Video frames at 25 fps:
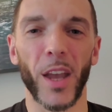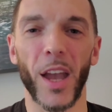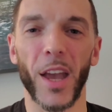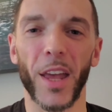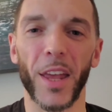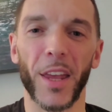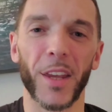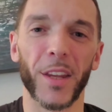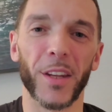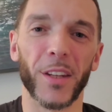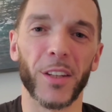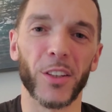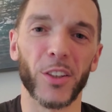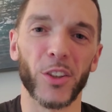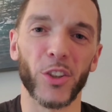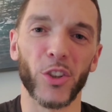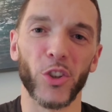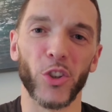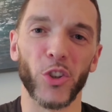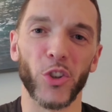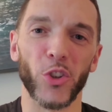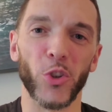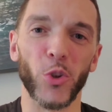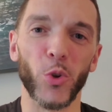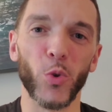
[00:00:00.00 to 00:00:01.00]
And
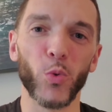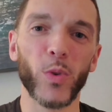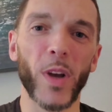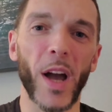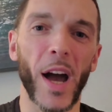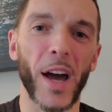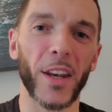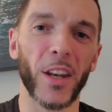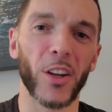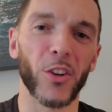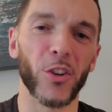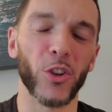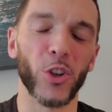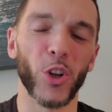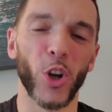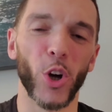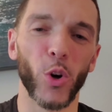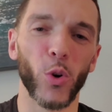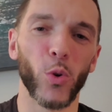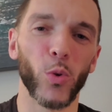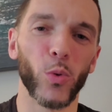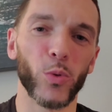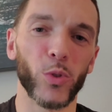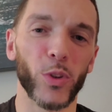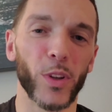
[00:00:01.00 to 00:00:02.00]
you got to
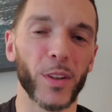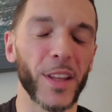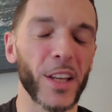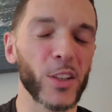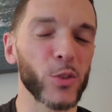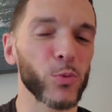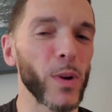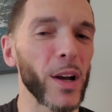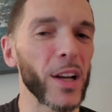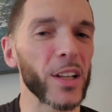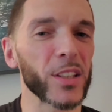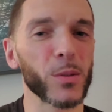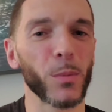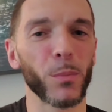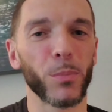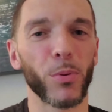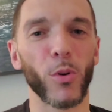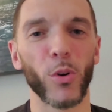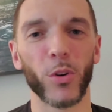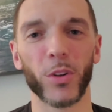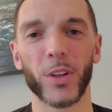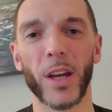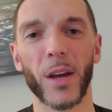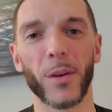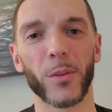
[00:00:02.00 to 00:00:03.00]
know, that's why it's
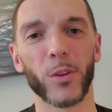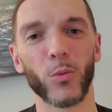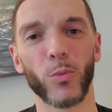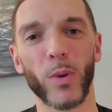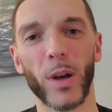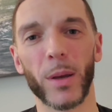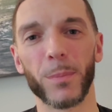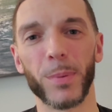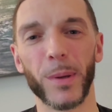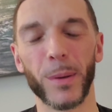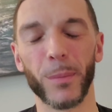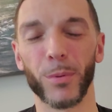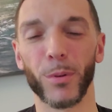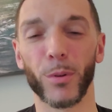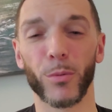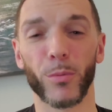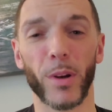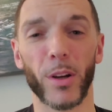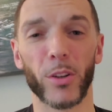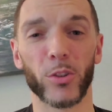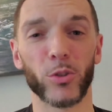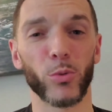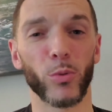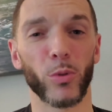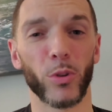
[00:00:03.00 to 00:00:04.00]
important to have the right people
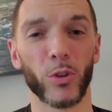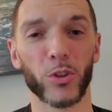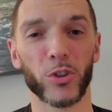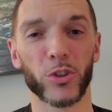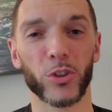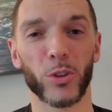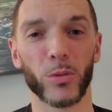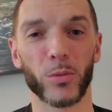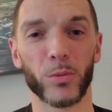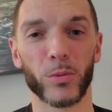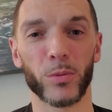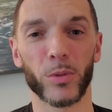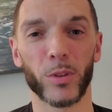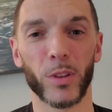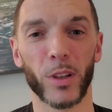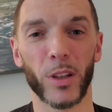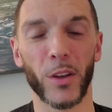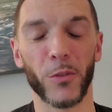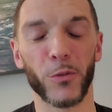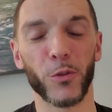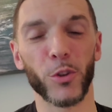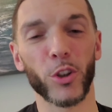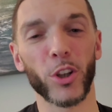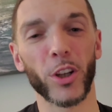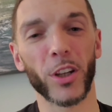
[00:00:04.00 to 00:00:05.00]
around you also.
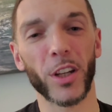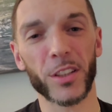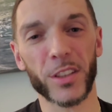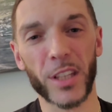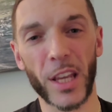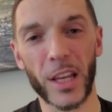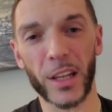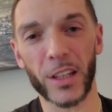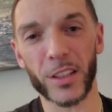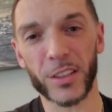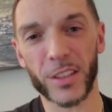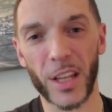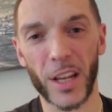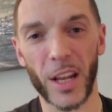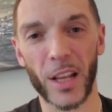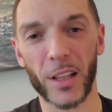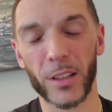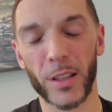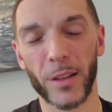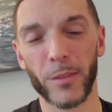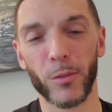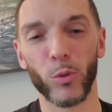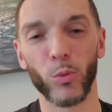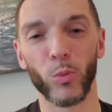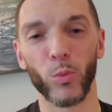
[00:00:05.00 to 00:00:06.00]
If you're going to take it to that
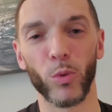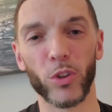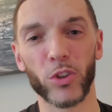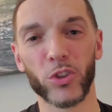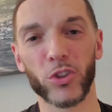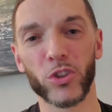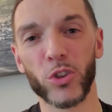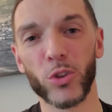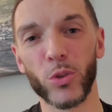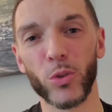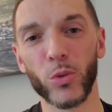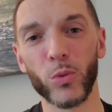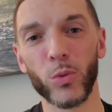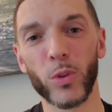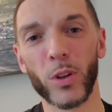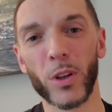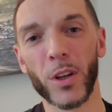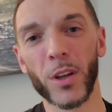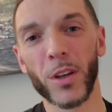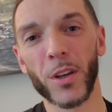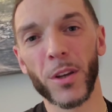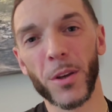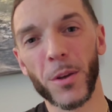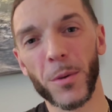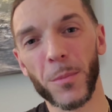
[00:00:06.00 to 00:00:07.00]
level, once you
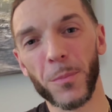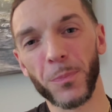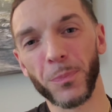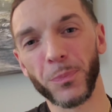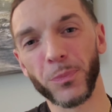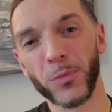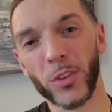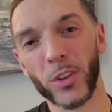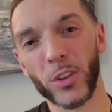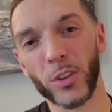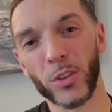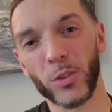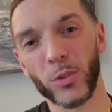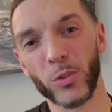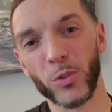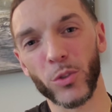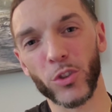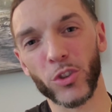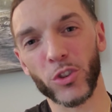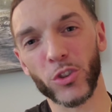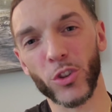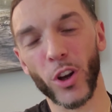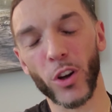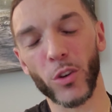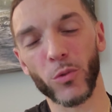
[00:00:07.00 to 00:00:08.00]

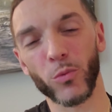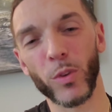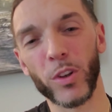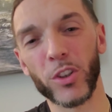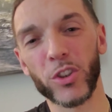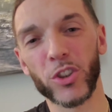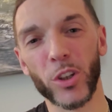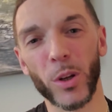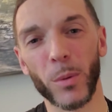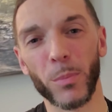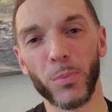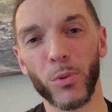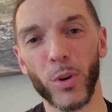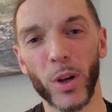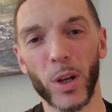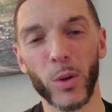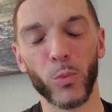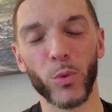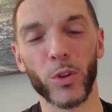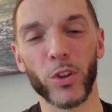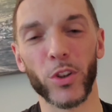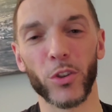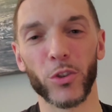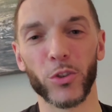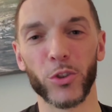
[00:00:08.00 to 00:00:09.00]
start reaching a point
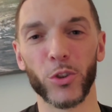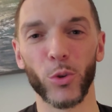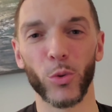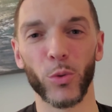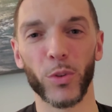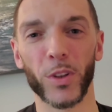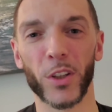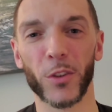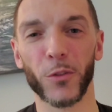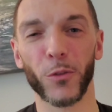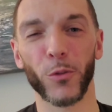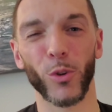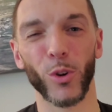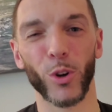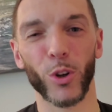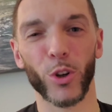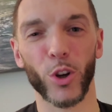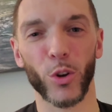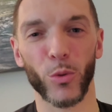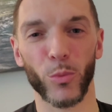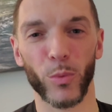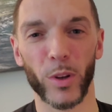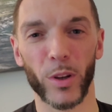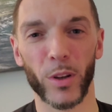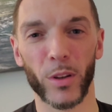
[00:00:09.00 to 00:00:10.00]
where you're doing this for a
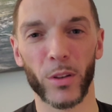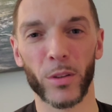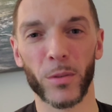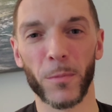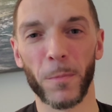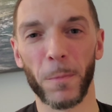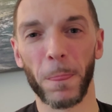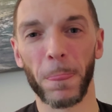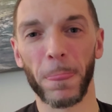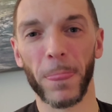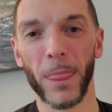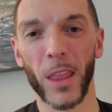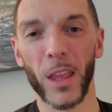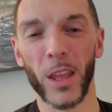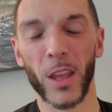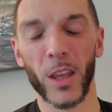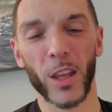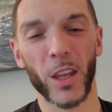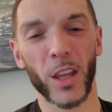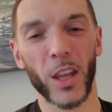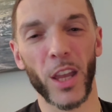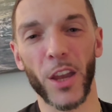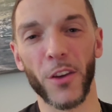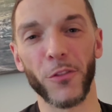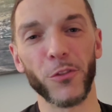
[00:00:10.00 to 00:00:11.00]
career,
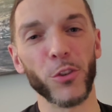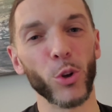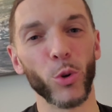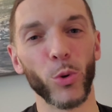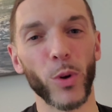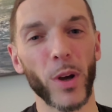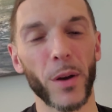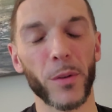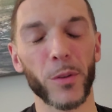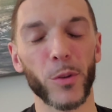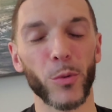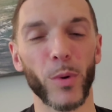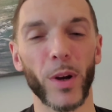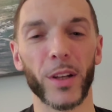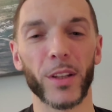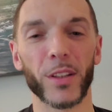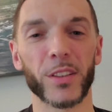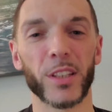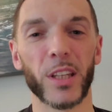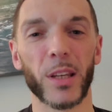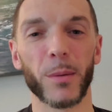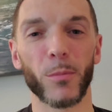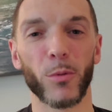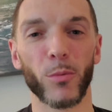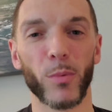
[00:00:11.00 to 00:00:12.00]
if you don't have the right
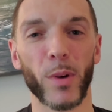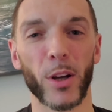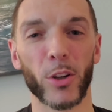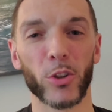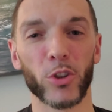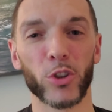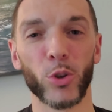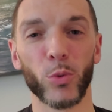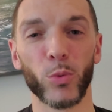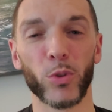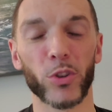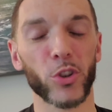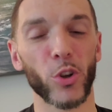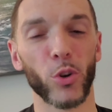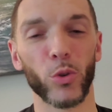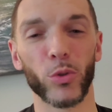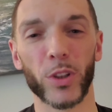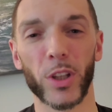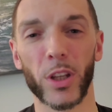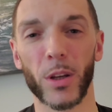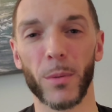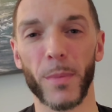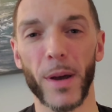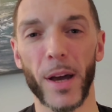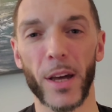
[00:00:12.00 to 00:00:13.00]
team around you, it's
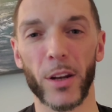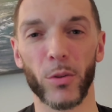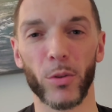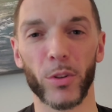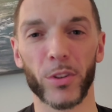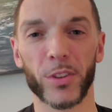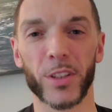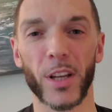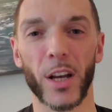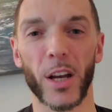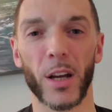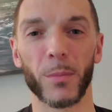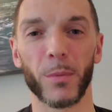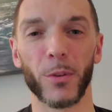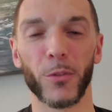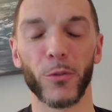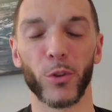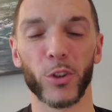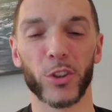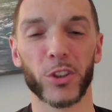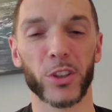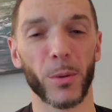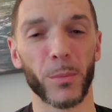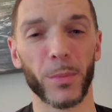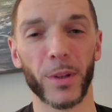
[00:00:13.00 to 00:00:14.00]
only a matter of time
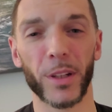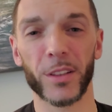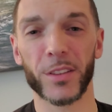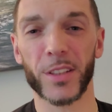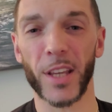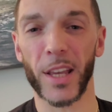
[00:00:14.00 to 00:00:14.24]
before somebody